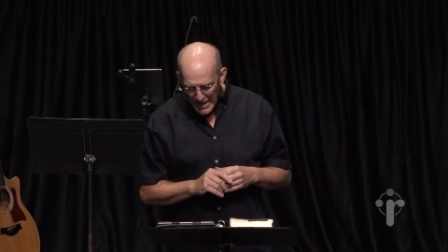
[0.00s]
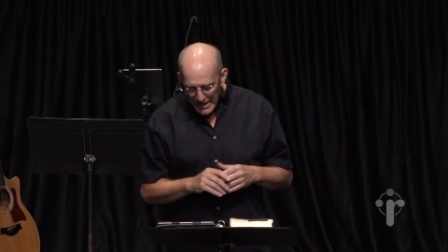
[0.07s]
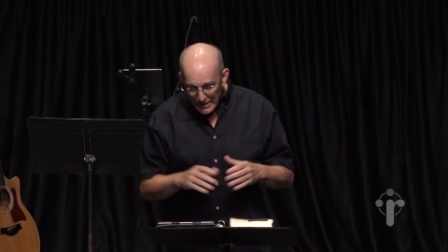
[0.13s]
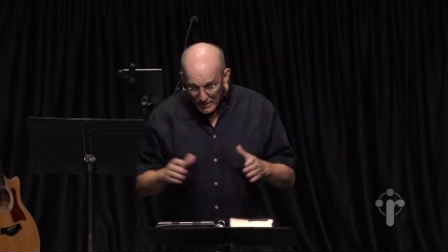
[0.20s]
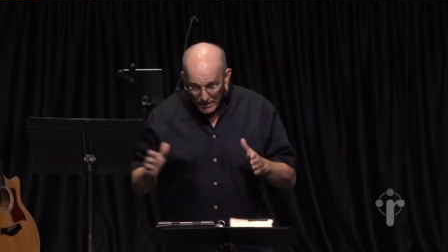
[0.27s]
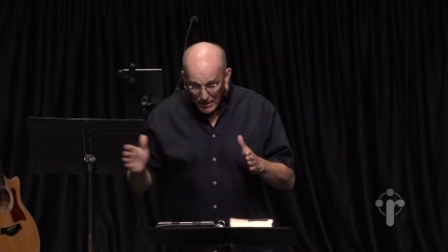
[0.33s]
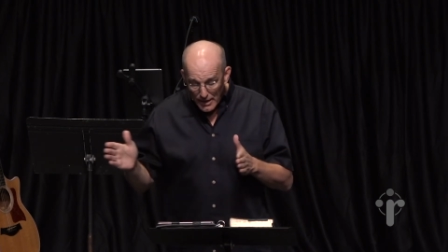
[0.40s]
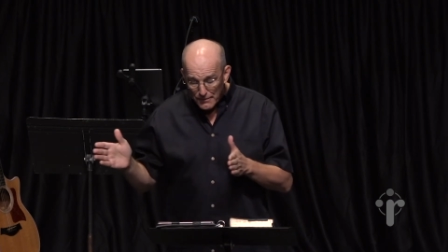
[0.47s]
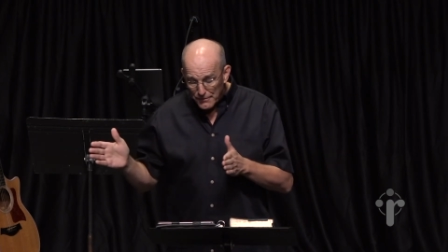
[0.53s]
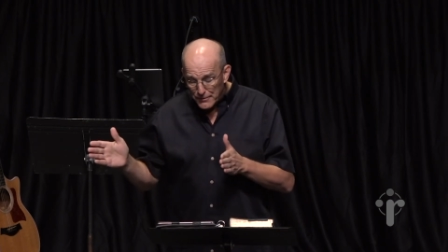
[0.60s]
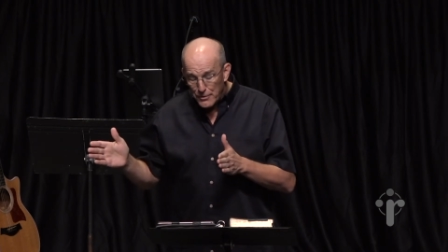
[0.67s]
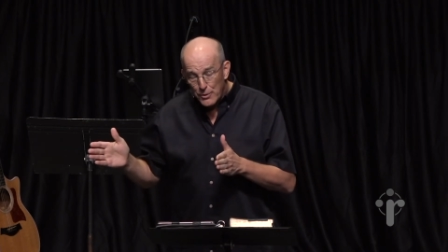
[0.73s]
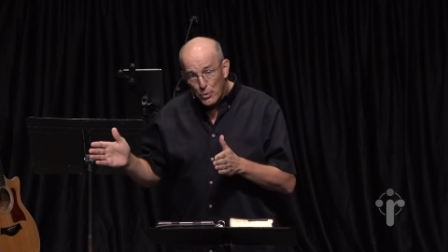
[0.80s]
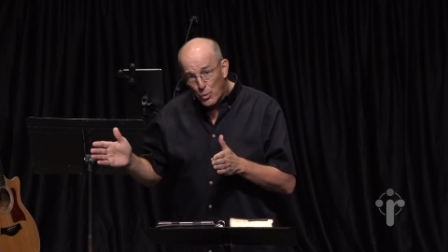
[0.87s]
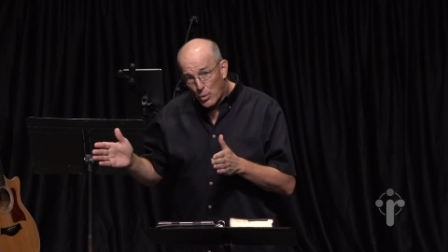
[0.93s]
He
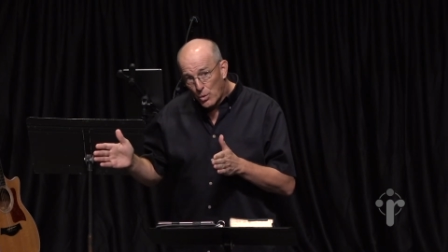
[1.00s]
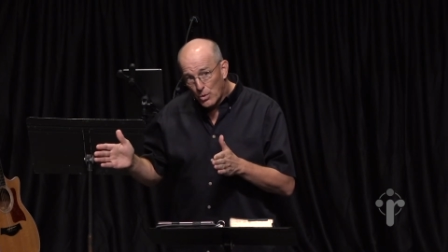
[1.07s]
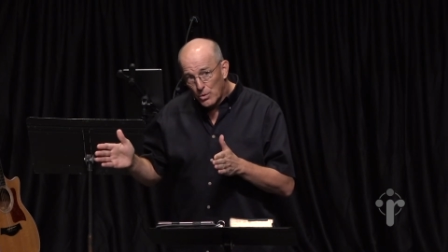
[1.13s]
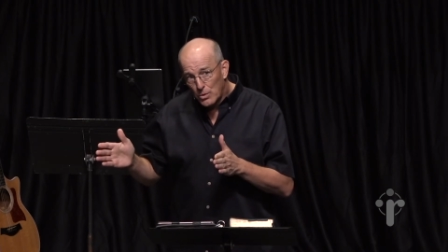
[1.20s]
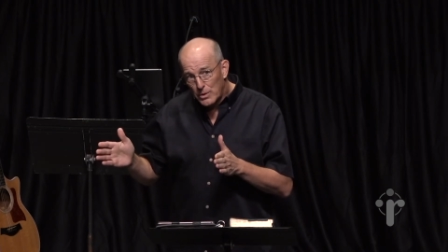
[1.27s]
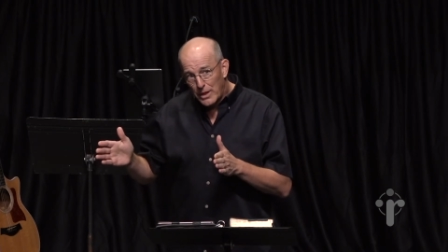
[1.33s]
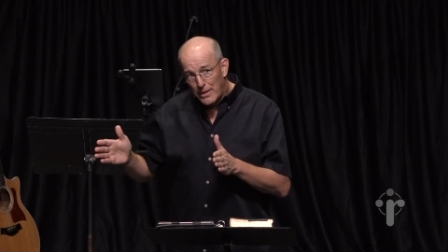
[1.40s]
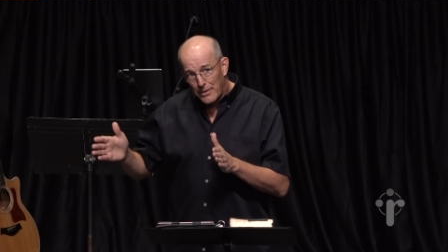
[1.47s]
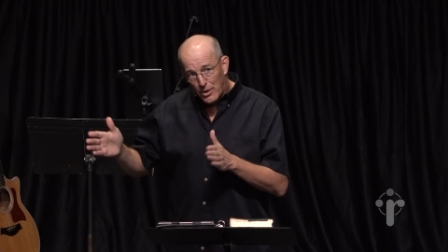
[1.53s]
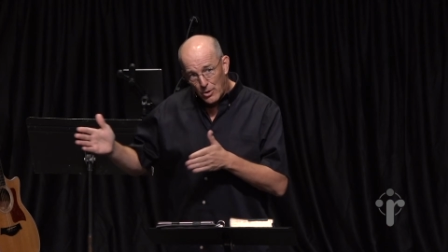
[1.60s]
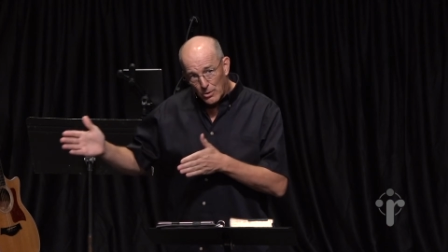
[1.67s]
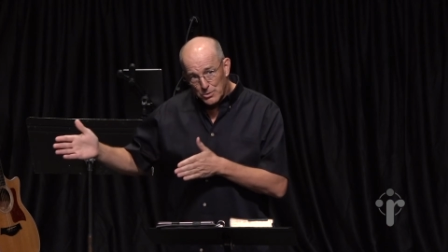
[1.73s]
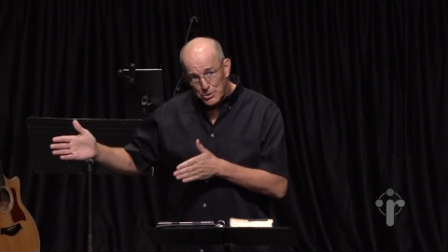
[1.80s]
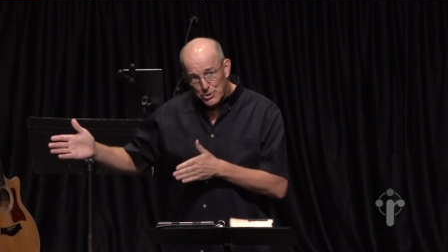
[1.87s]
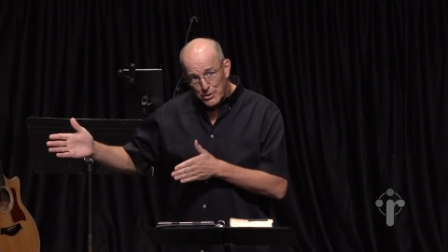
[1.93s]
left the world and the
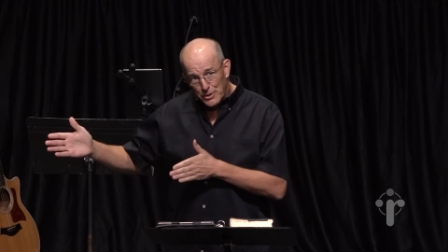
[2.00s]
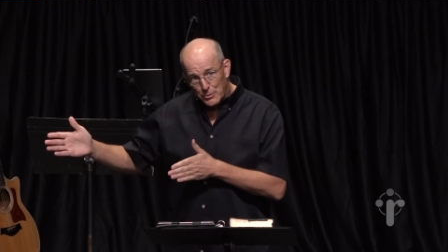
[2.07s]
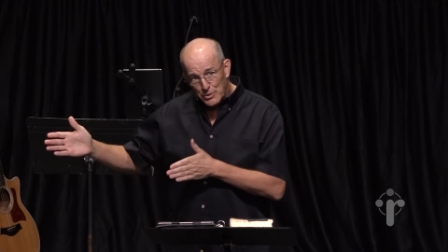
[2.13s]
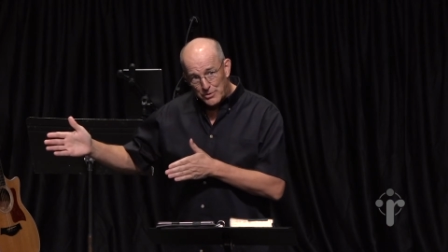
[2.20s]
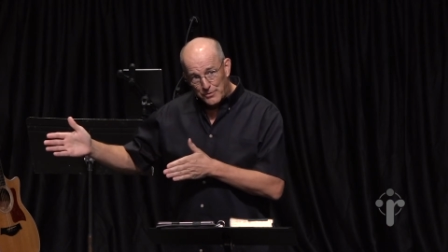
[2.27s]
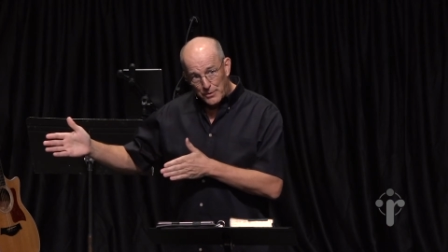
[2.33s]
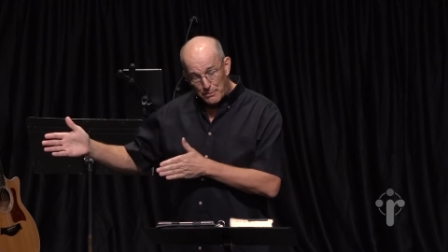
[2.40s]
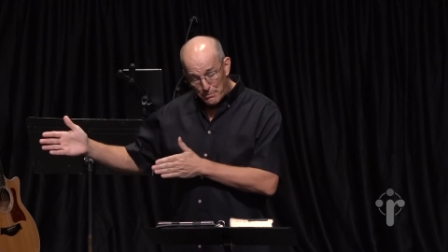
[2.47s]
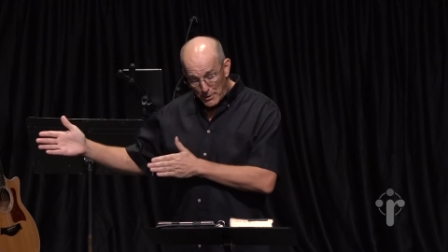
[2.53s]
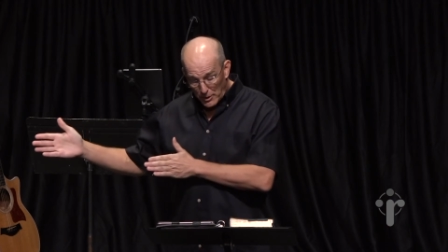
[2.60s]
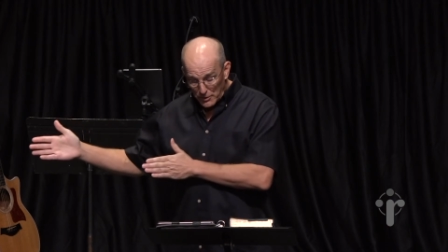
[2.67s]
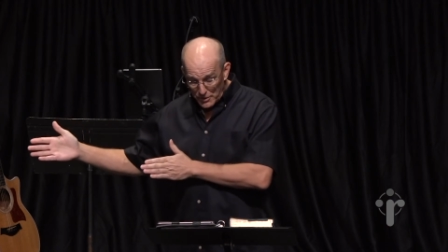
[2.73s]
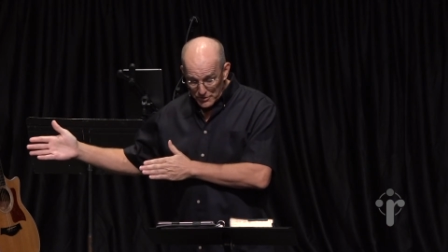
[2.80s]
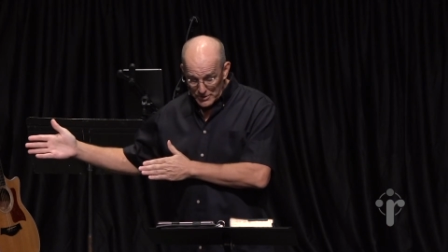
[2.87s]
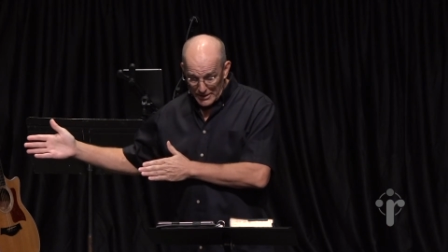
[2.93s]
culture that was
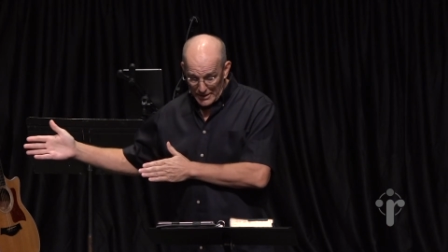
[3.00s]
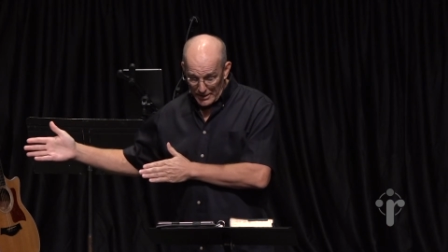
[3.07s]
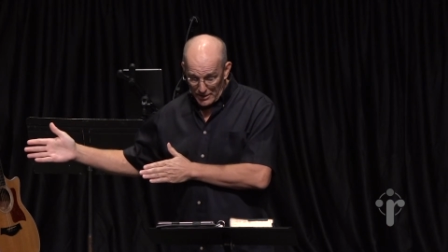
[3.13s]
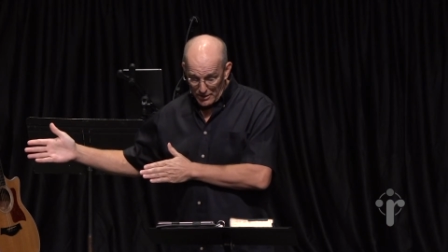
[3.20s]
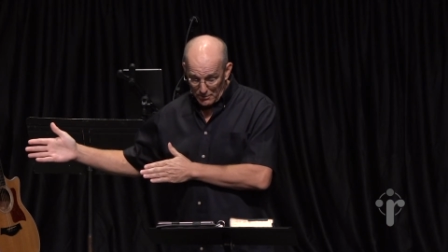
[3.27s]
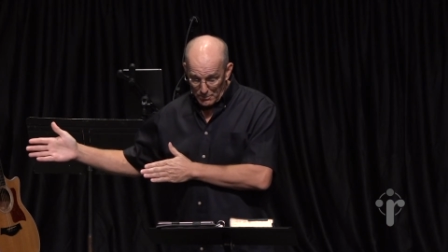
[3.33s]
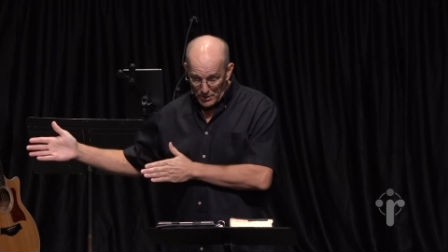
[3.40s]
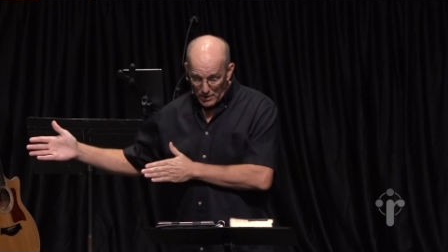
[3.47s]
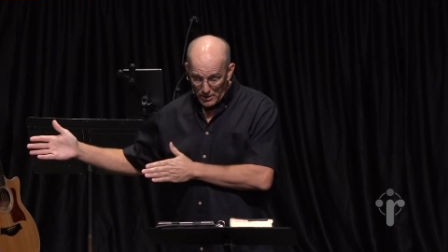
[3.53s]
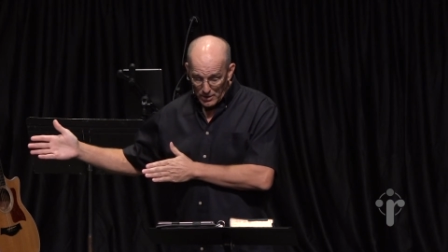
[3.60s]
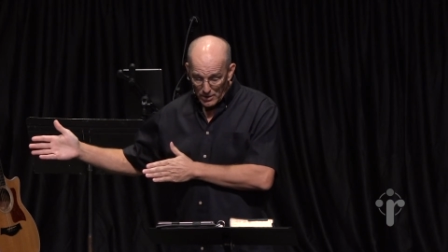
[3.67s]
familiar to him,